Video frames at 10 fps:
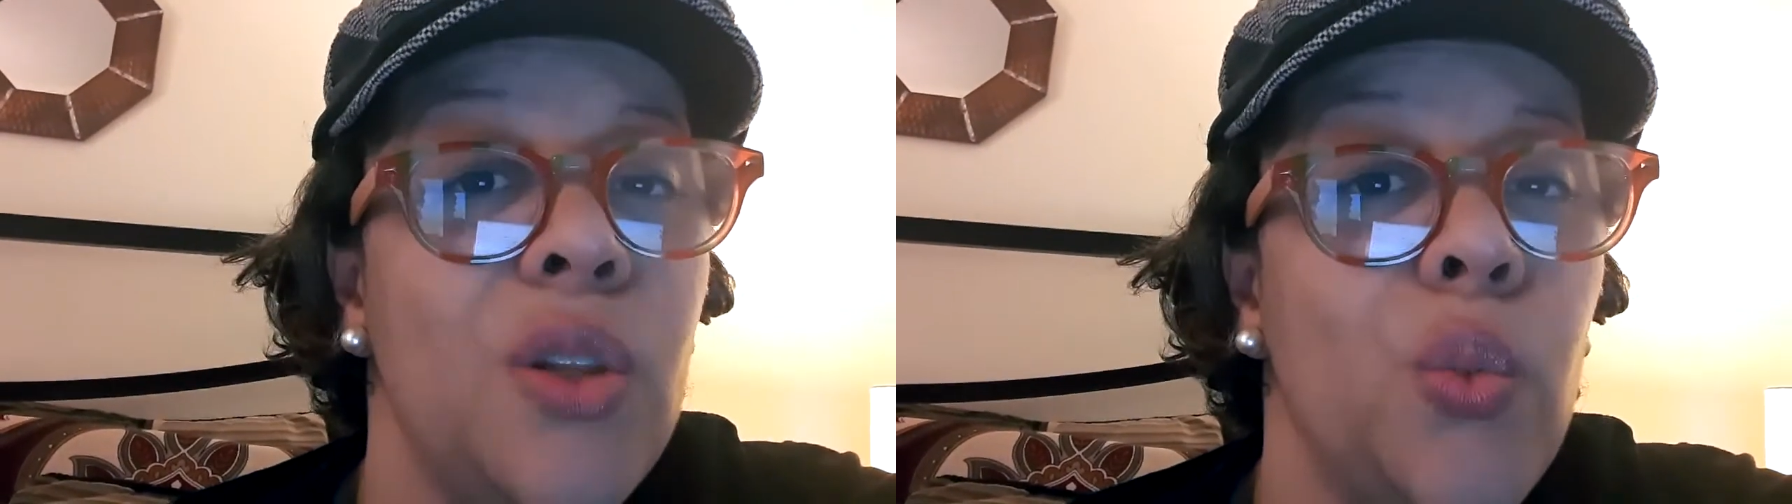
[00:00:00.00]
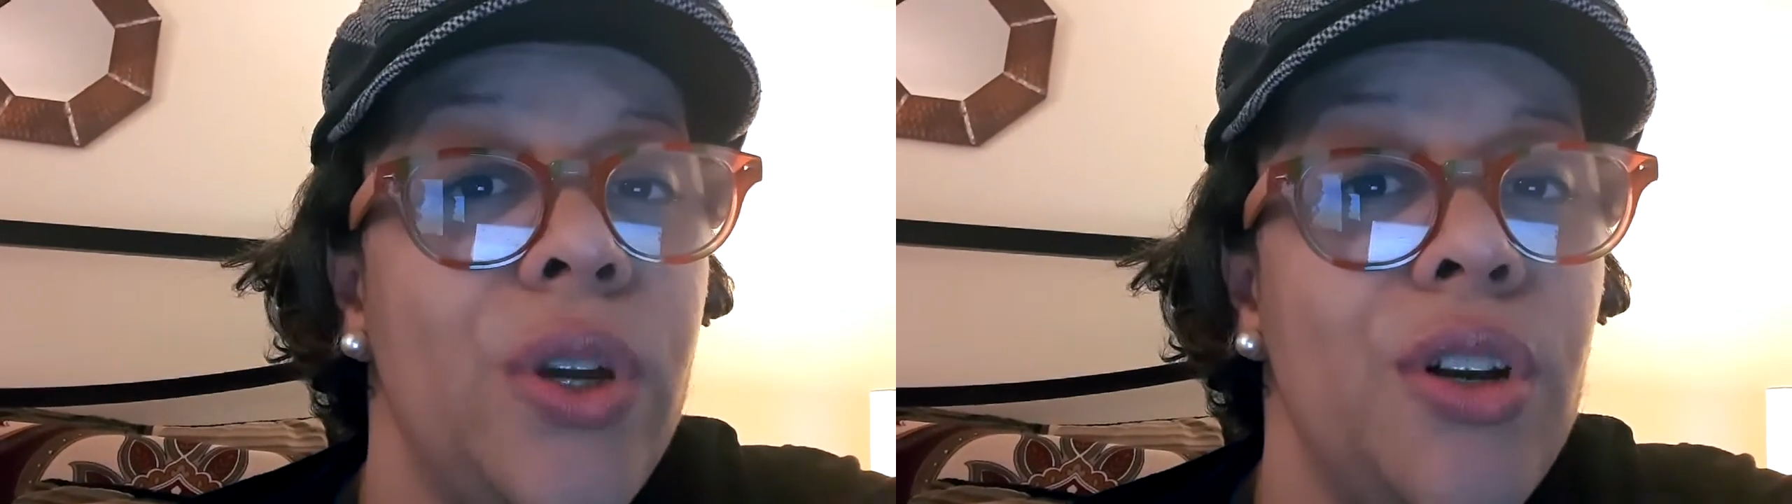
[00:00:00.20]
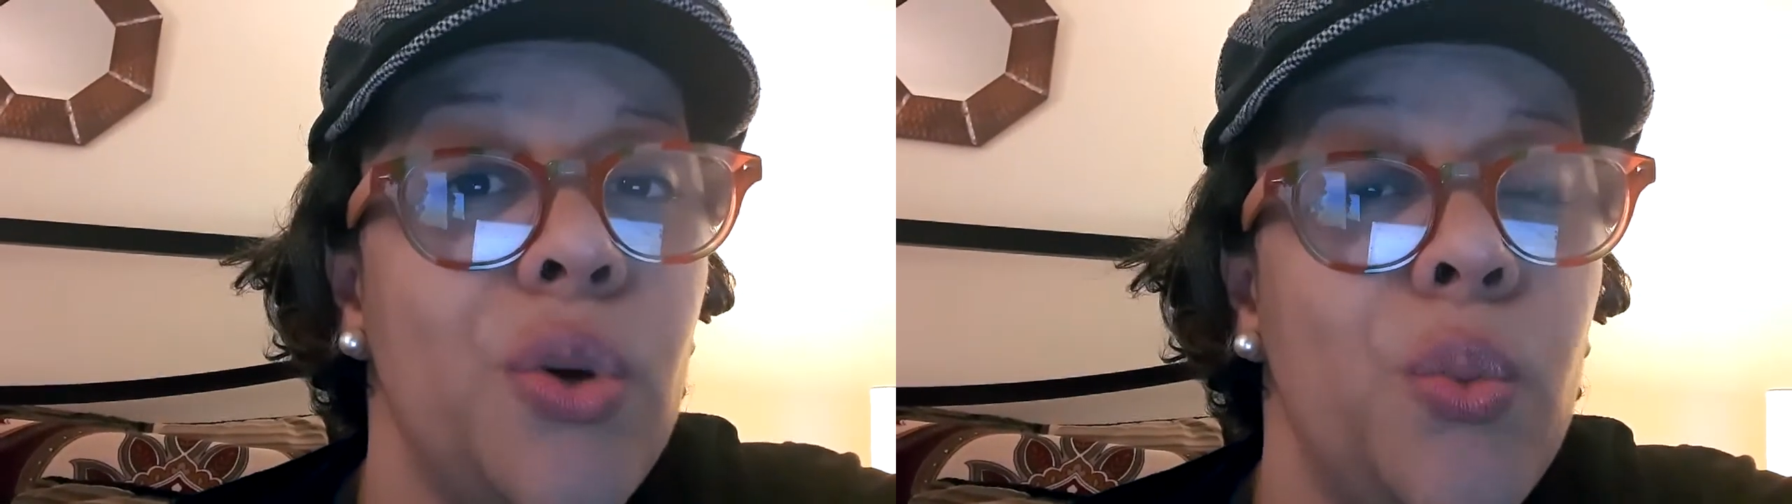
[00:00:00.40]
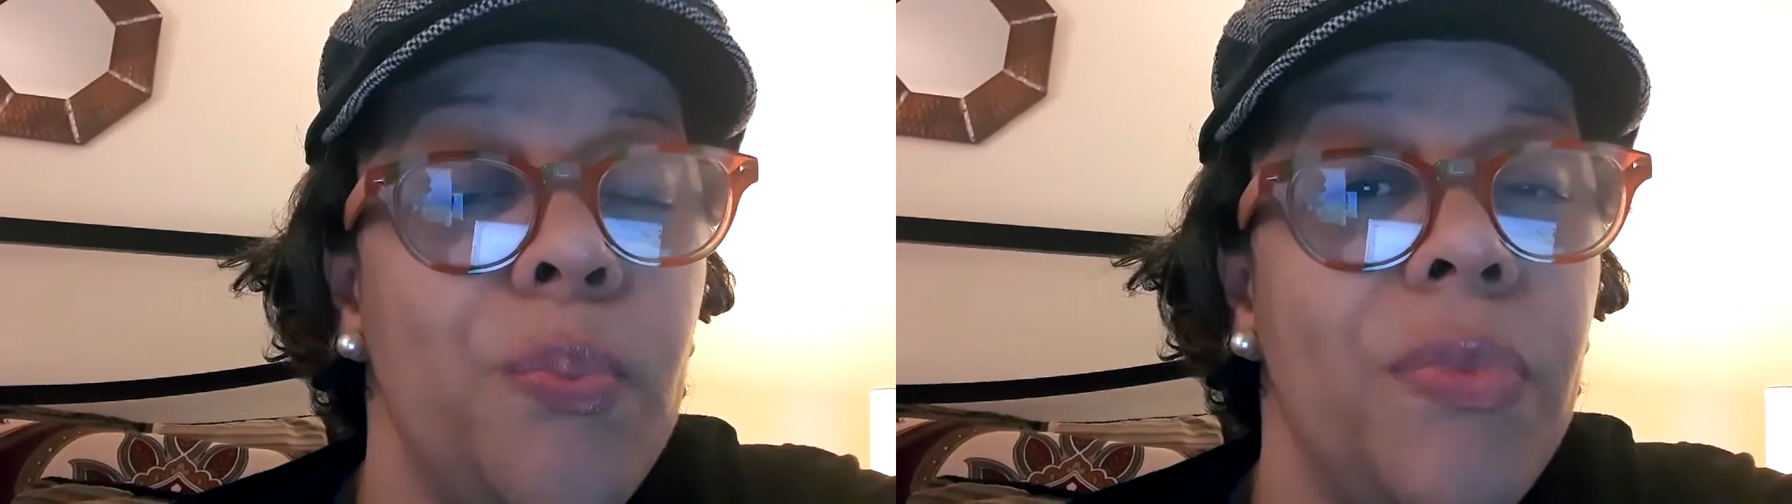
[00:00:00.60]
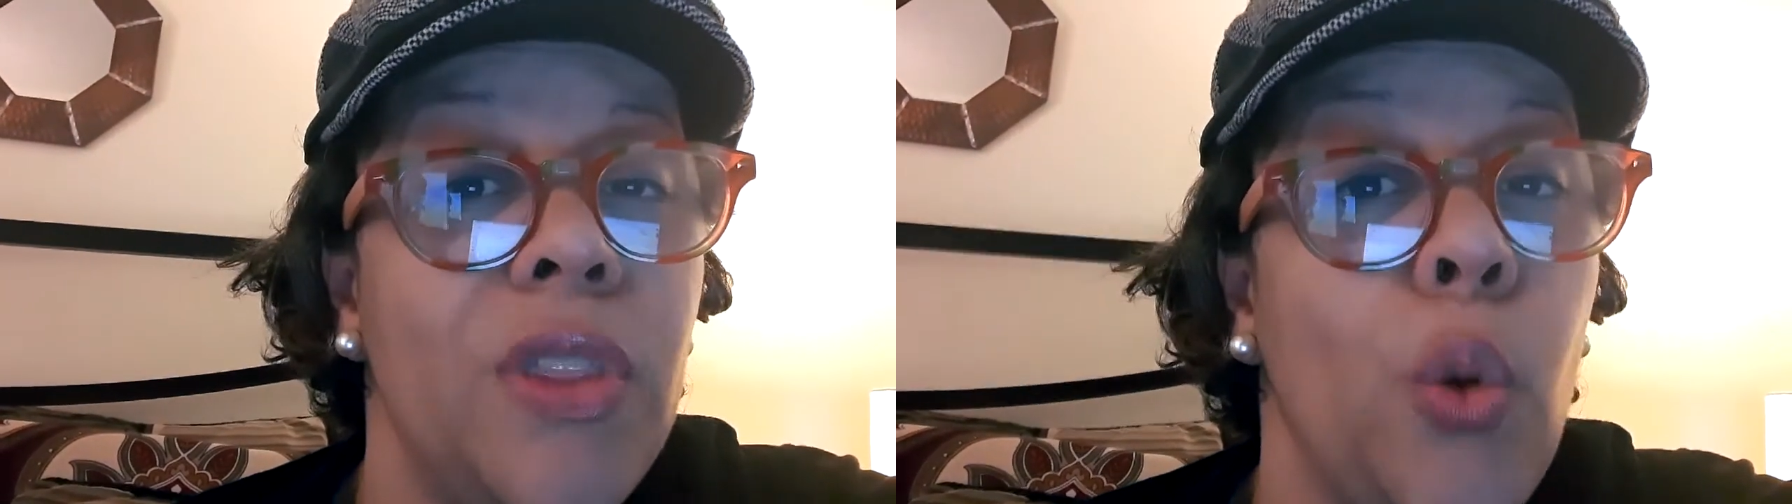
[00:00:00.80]

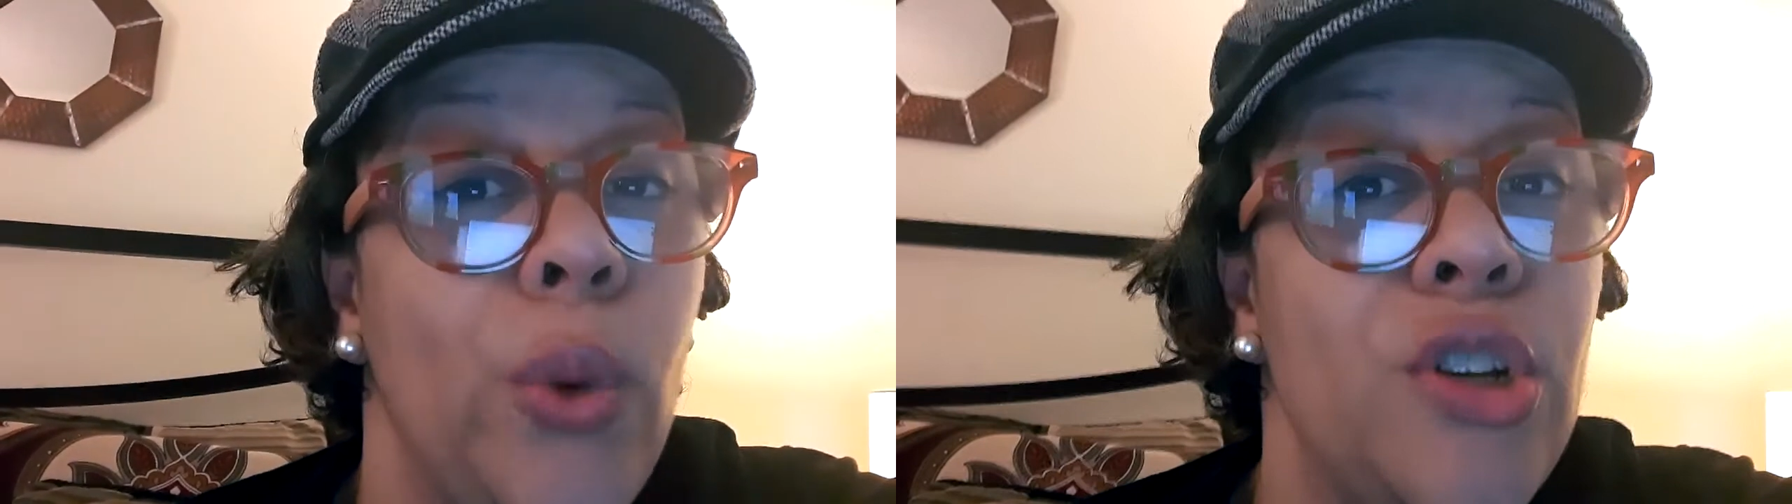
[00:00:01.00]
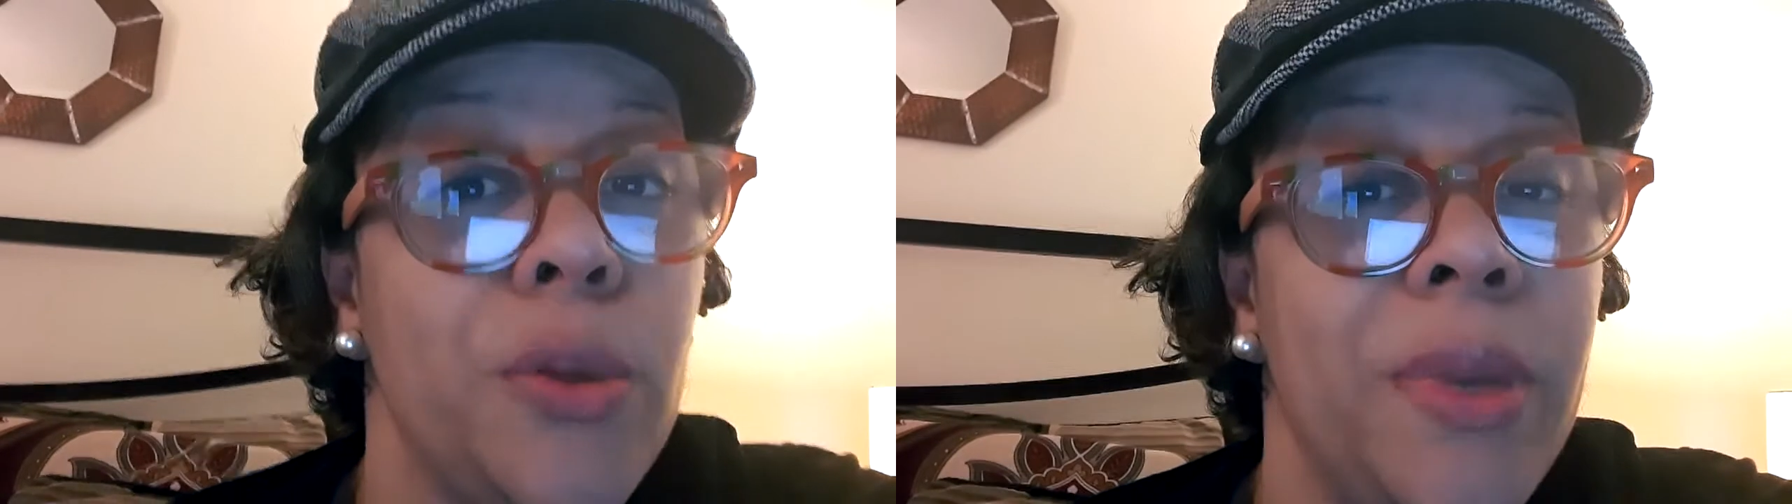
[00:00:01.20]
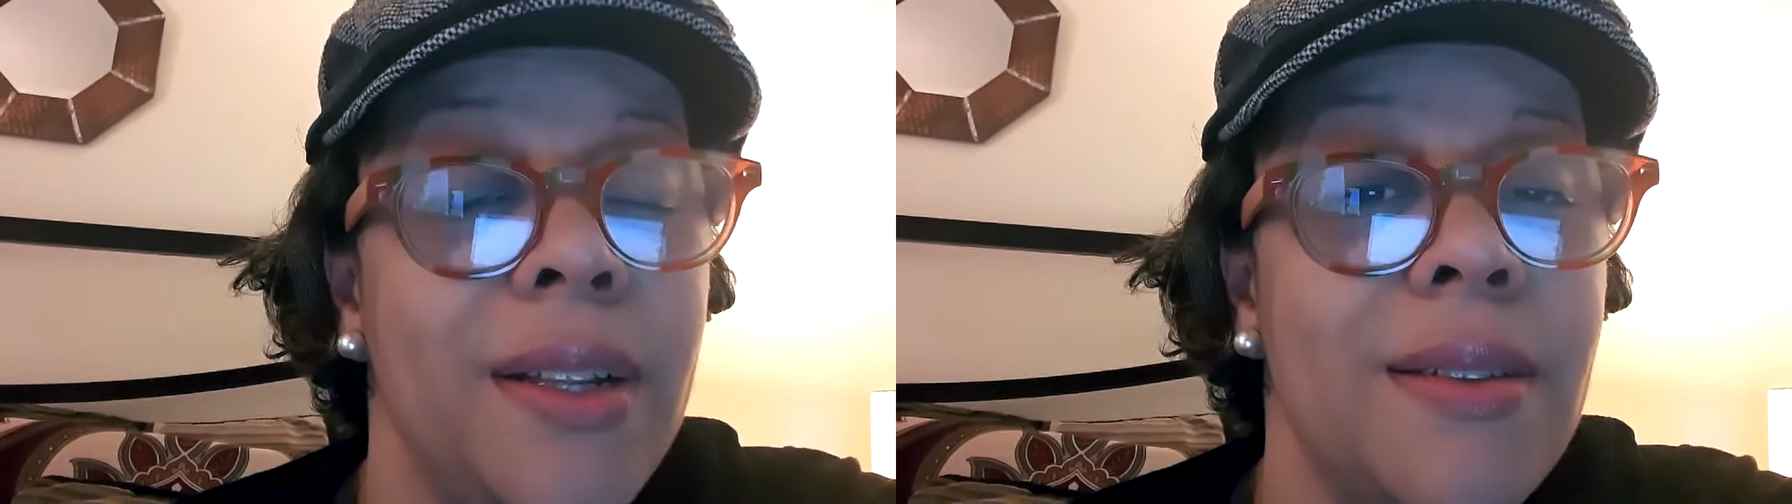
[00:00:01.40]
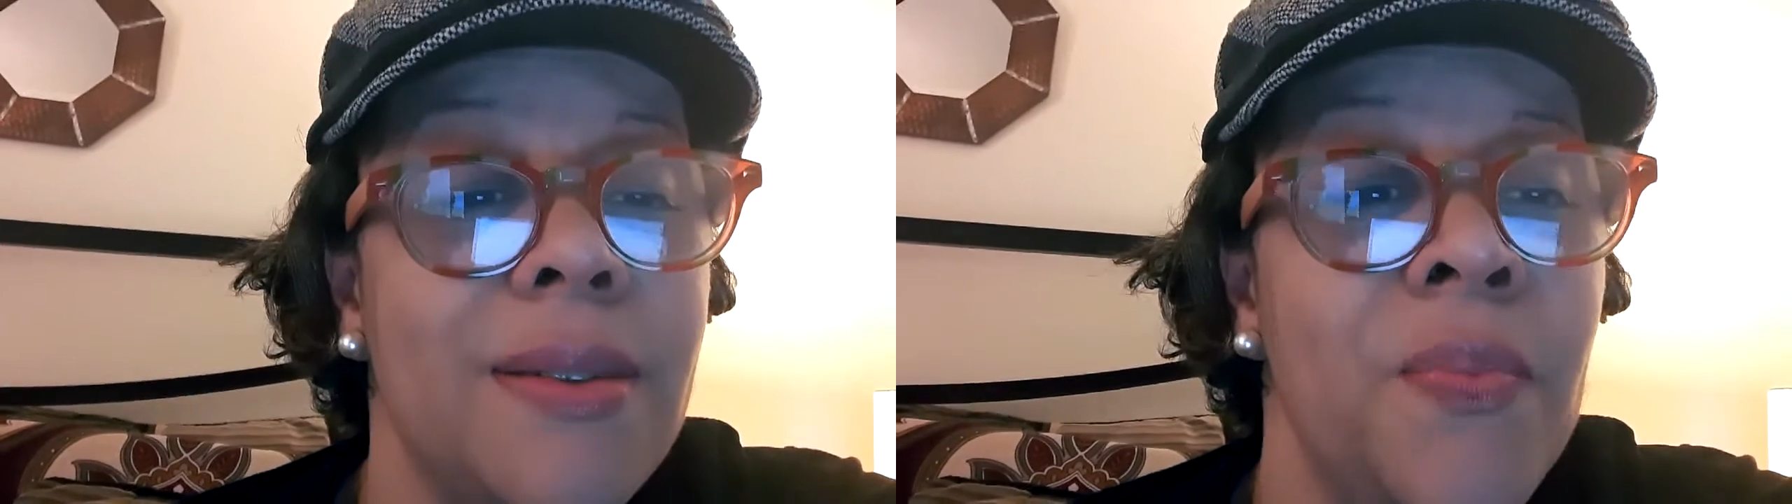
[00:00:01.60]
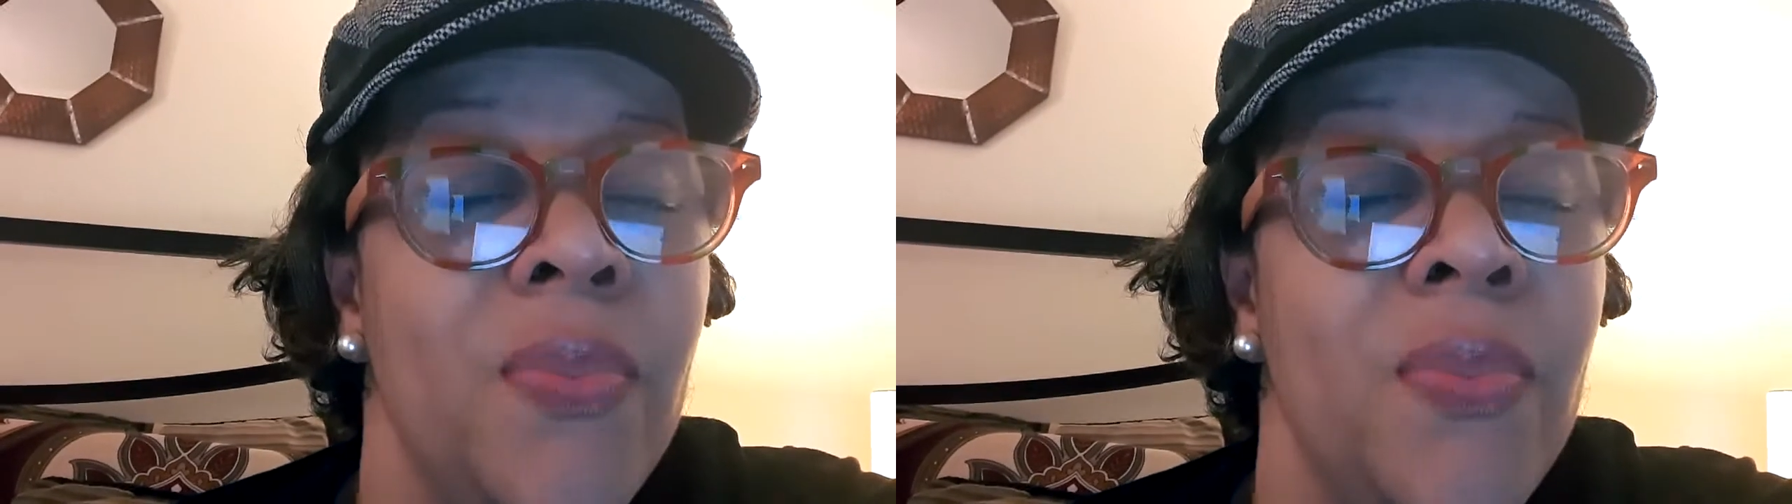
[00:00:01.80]
the winter months,